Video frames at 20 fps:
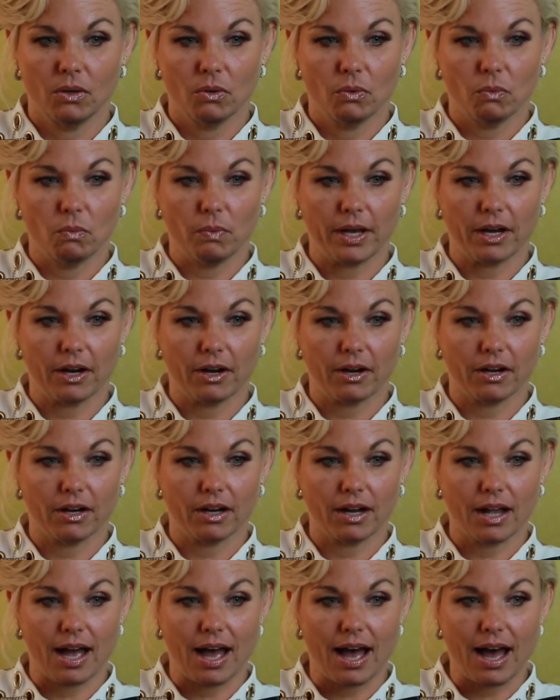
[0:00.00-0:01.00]

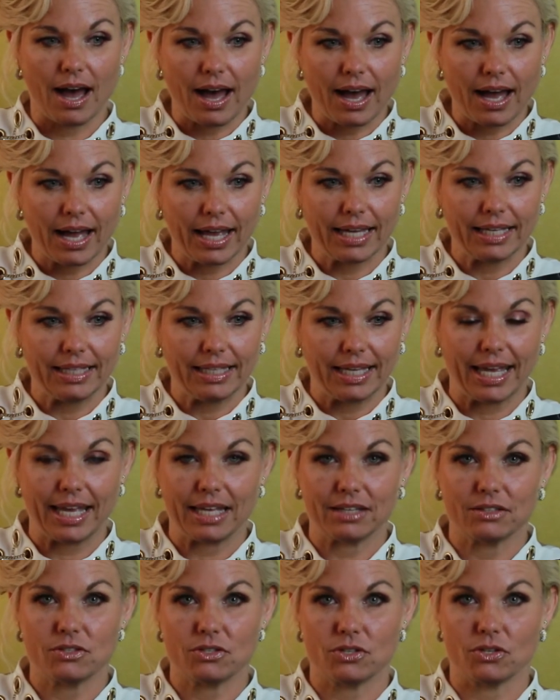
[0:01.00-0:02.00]
where I
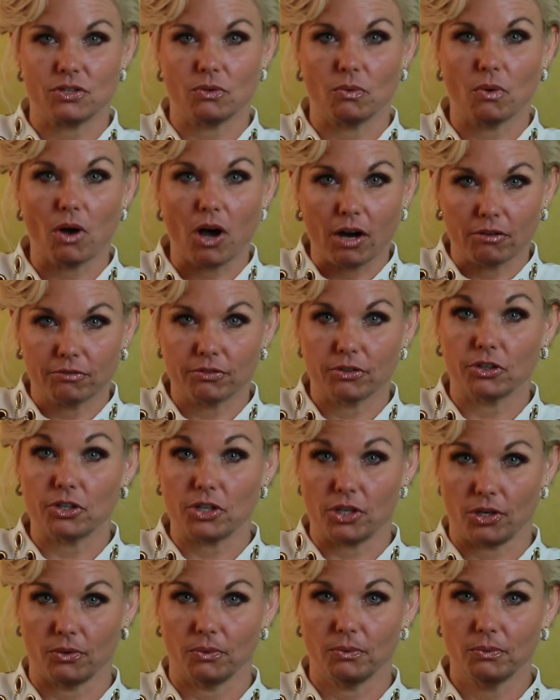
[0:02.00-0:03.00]
get to offer
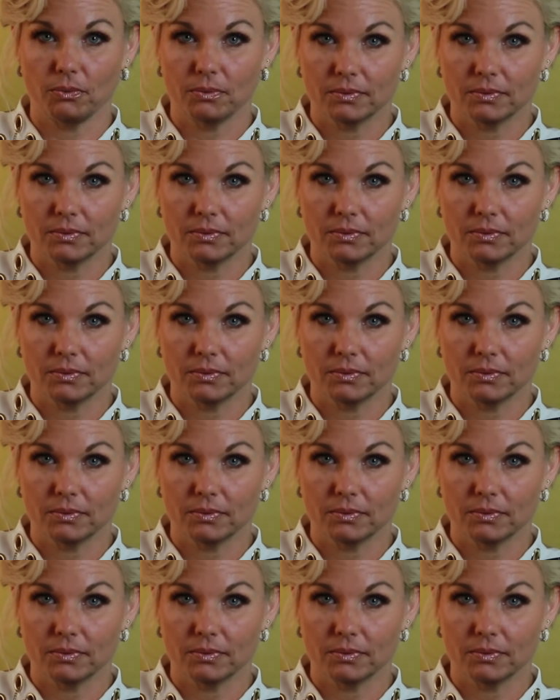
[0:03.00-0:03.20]
you